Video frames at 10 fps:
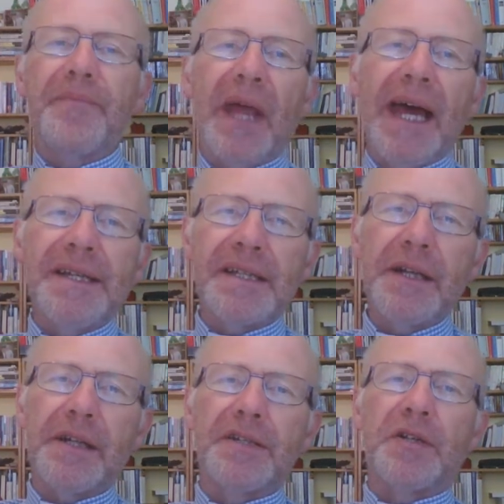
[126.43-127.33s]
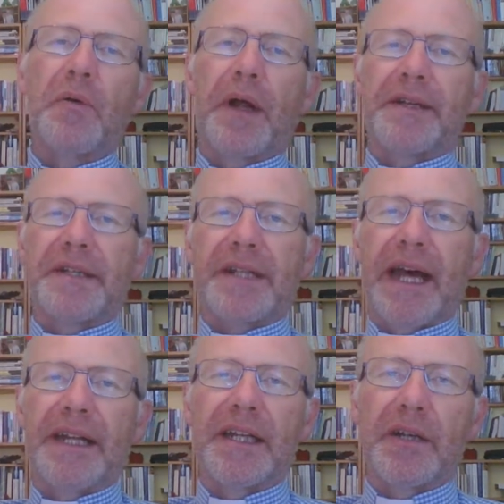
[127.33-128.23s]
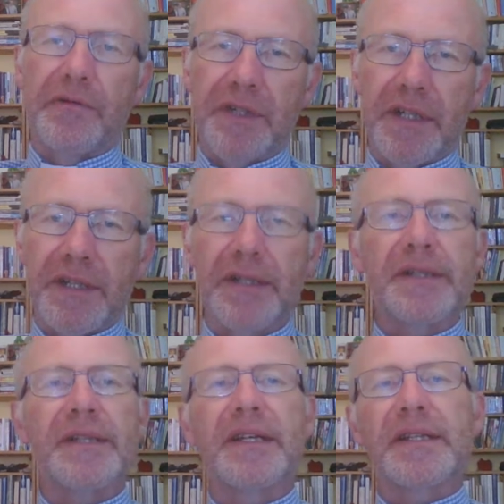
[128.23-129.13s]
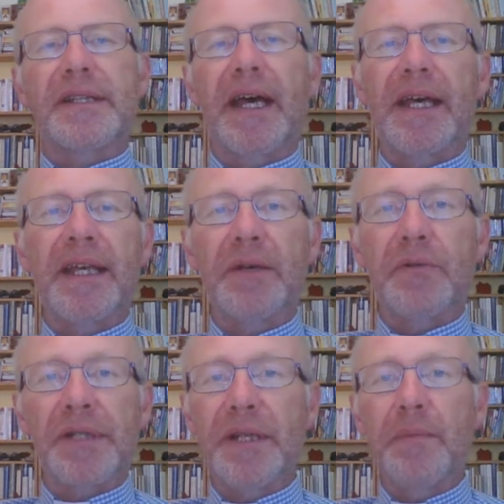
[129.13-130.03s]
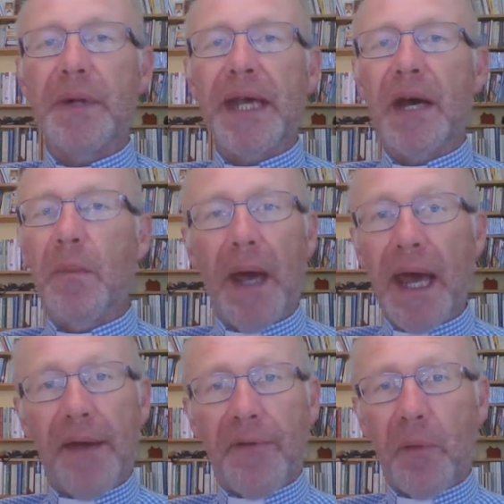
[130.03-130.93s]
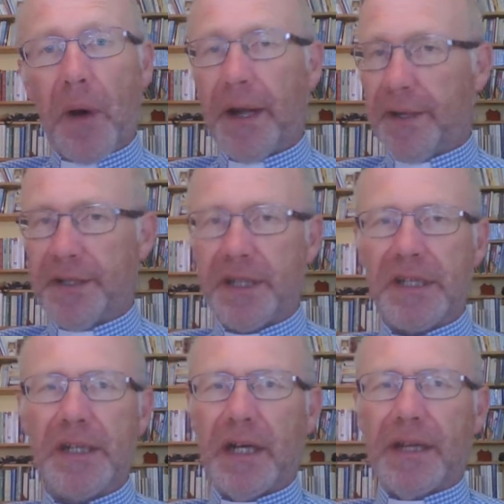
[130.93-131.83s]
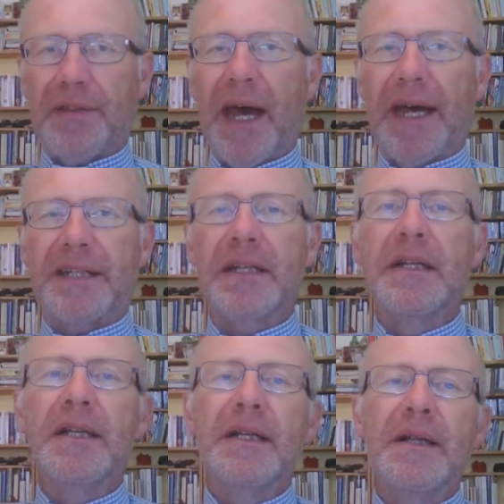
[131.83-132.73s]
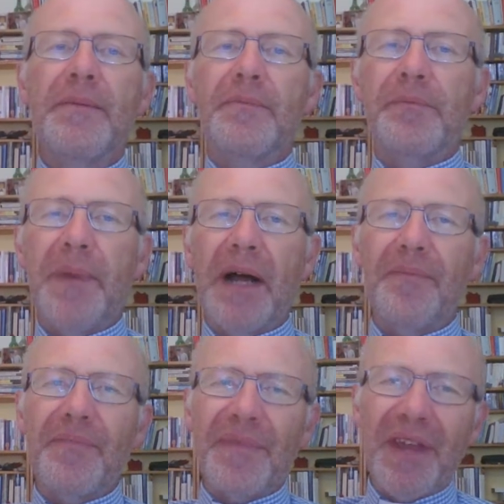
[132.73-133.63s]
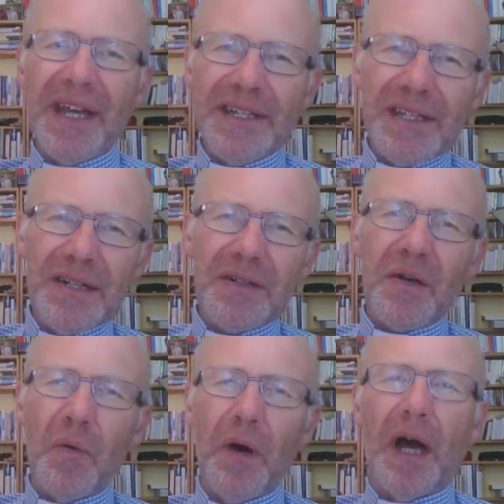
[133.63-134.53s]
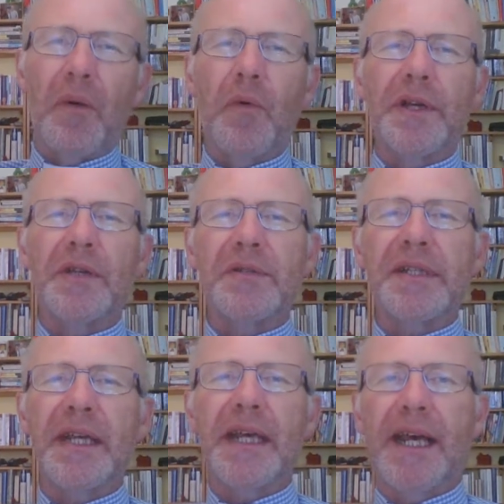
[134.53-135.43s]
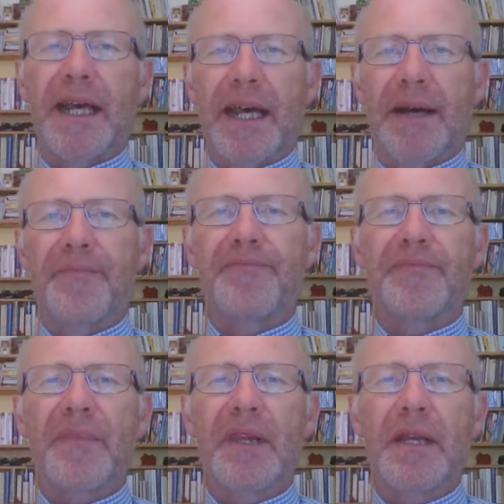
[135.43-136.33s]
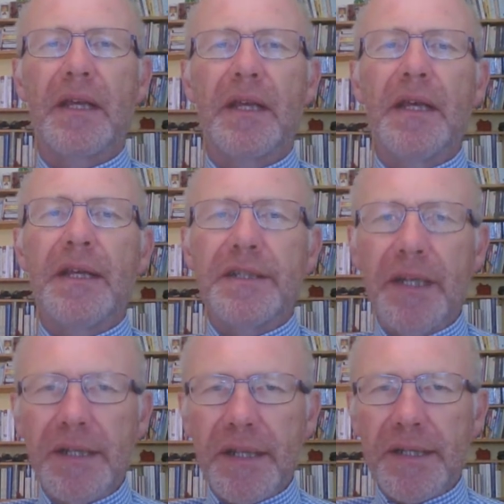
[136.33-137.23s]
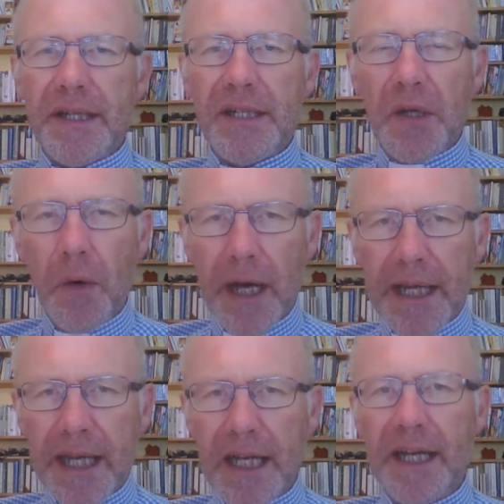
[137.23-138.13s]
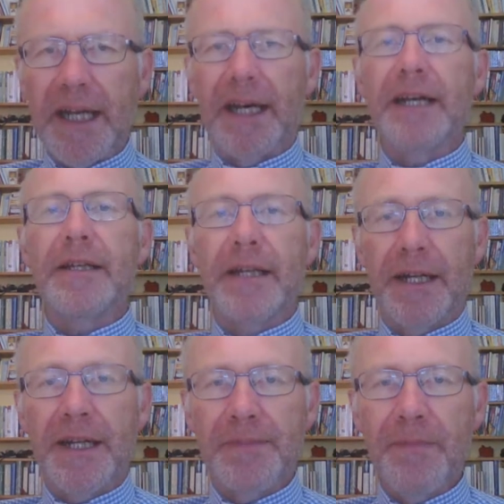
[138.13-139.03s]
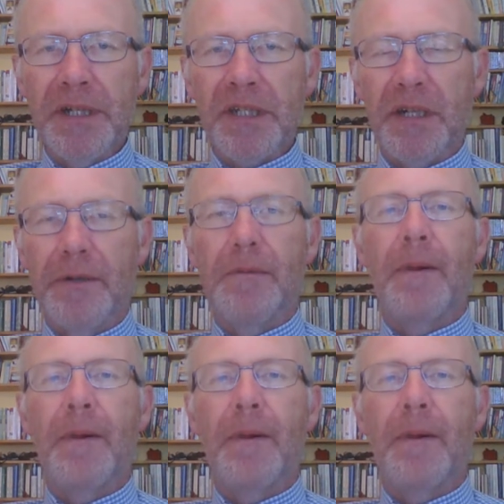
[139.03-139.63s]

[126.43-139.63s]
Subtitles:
Our Sunday school understanding of Jesus is that he will simply help everyone just like that, but that isn't quite what you see here. Jesus is quite clear in his mission.